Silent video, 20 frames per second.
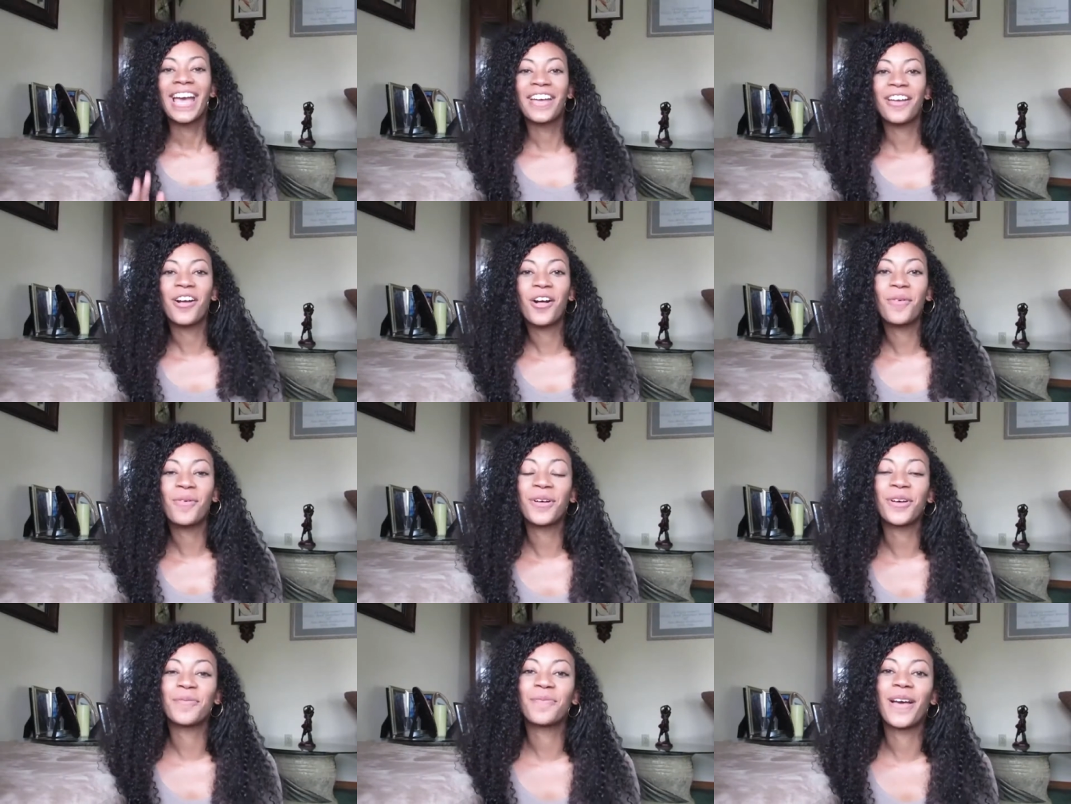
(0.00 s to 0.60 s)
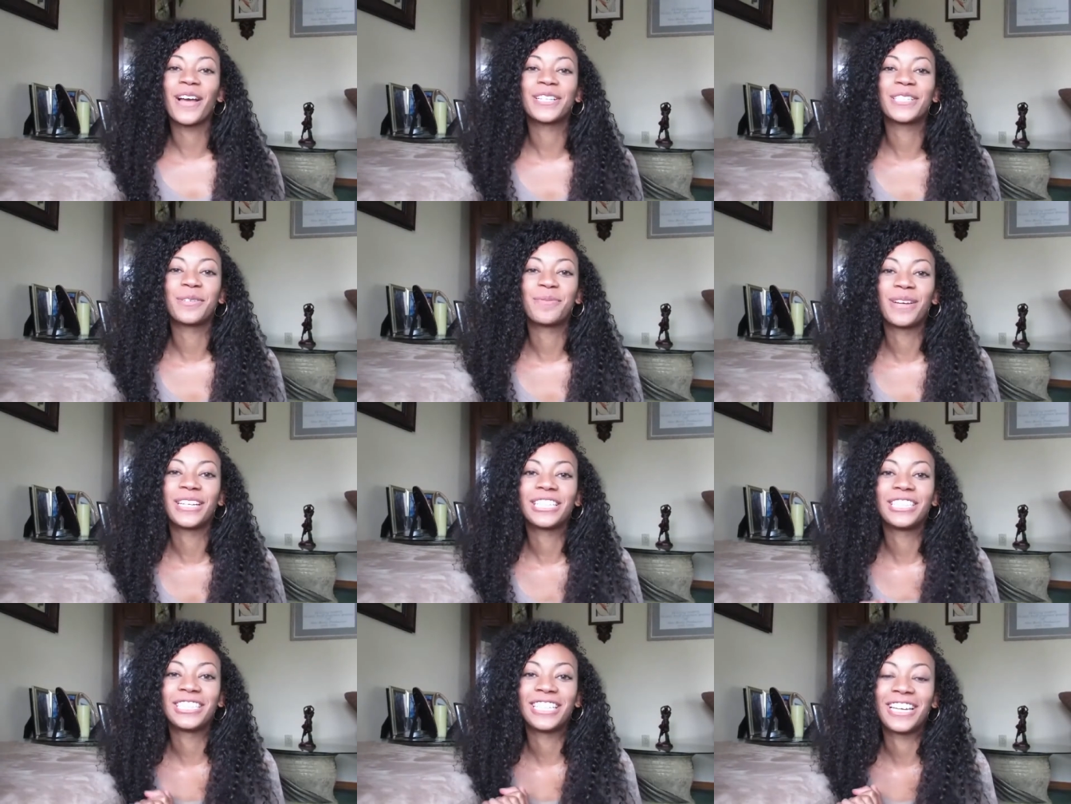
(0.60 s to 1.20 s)
Hey y'all, welcome back to
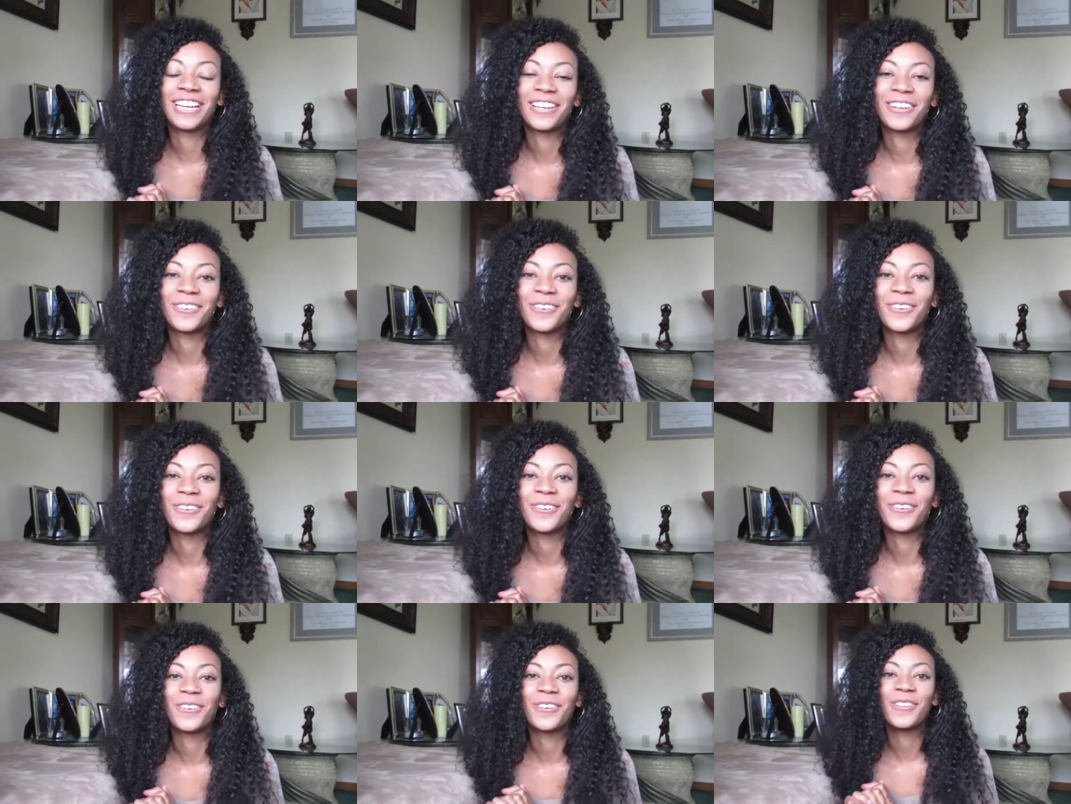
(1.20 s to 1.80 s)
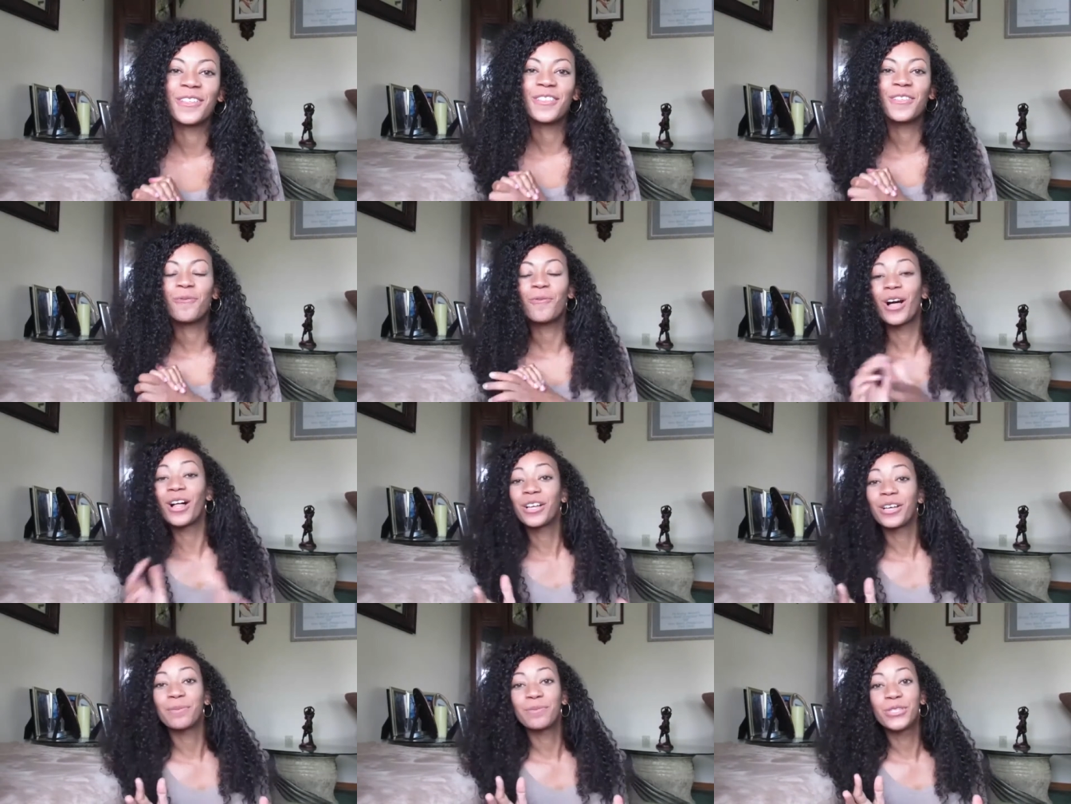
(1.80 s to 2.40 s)
my channel.
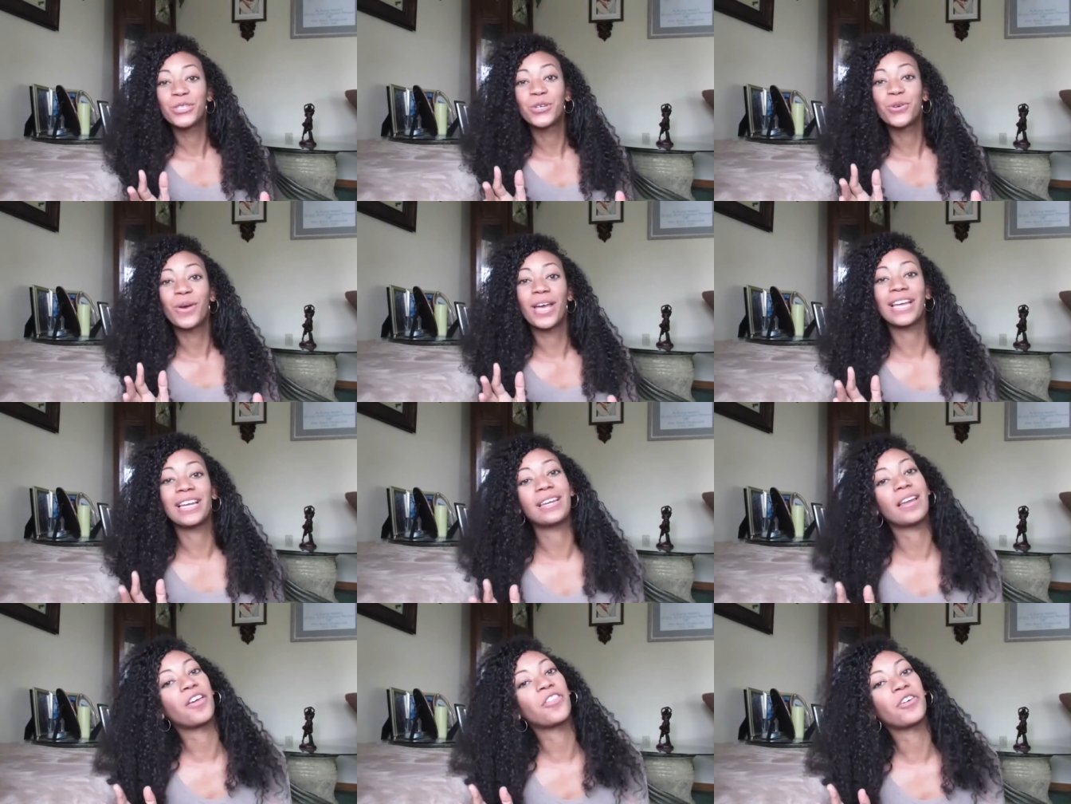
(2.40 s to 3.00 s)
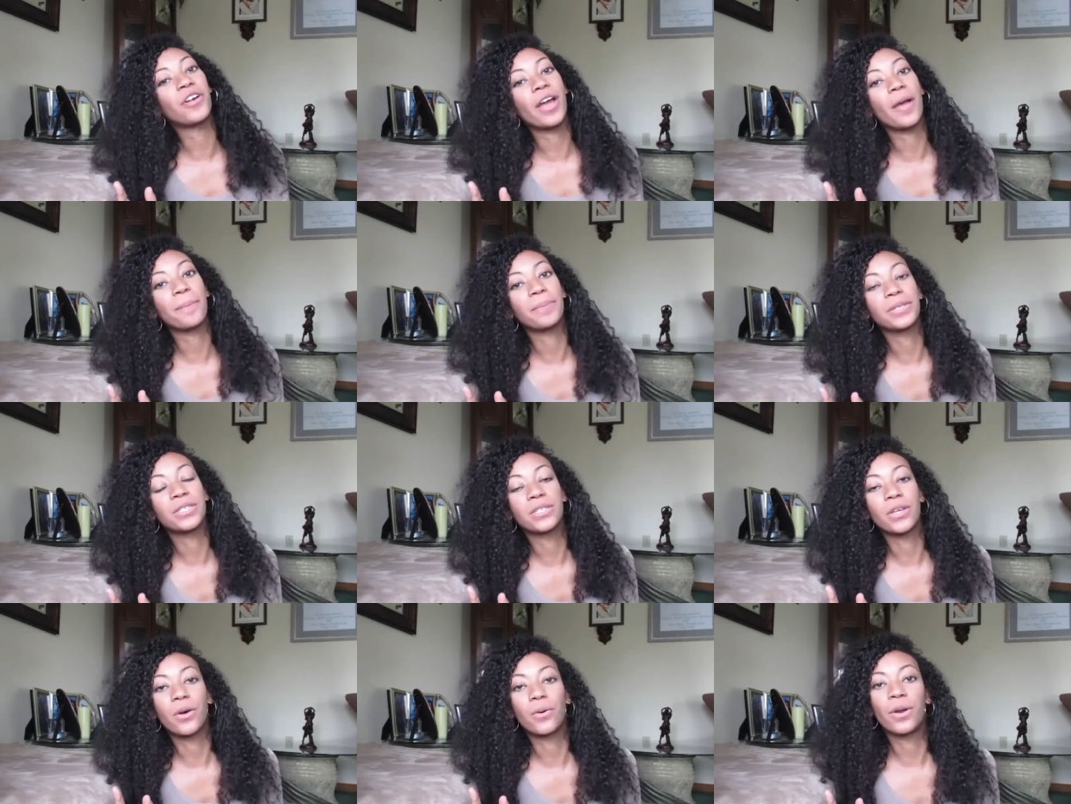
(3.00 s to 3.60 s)
Welcome to another
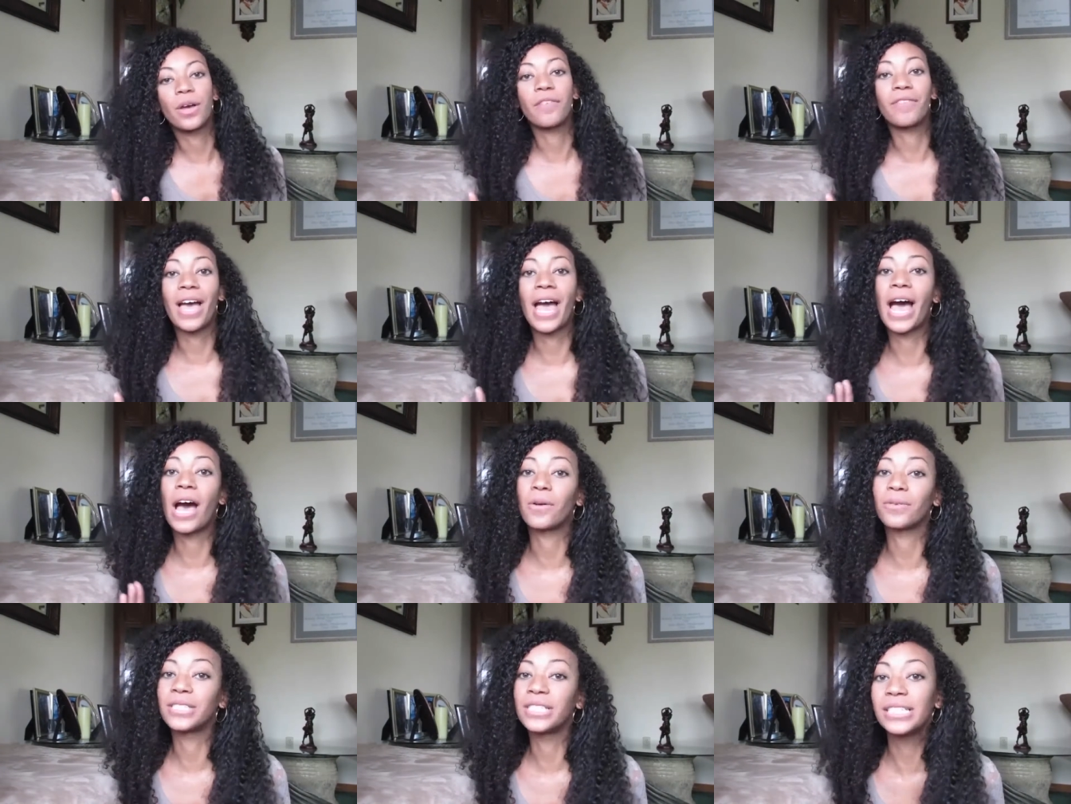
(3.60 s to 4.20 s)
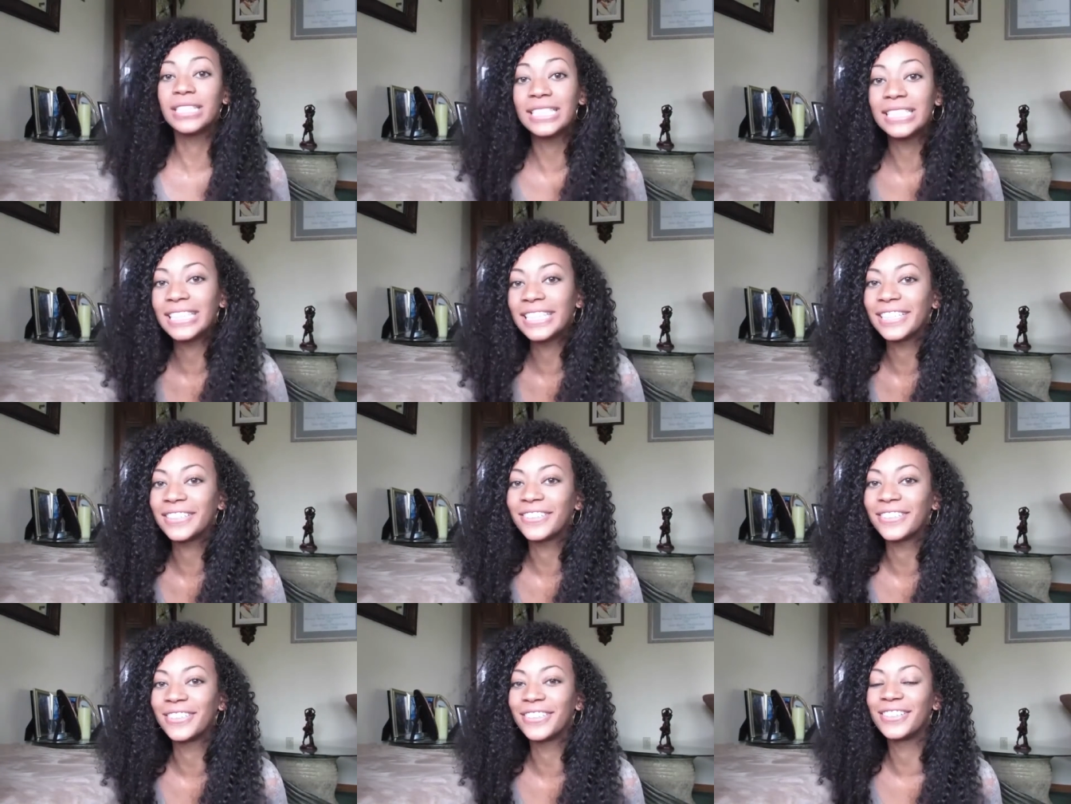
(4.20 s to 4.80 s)
episode of How to
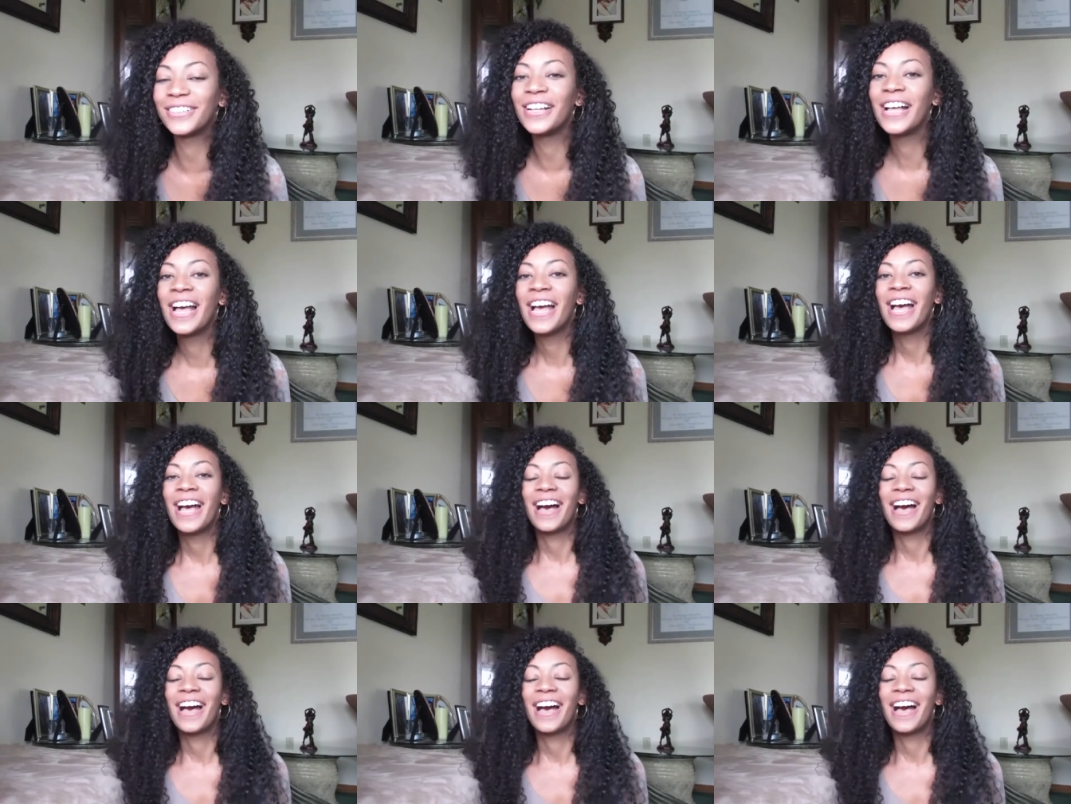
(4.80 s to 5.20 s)
Deal.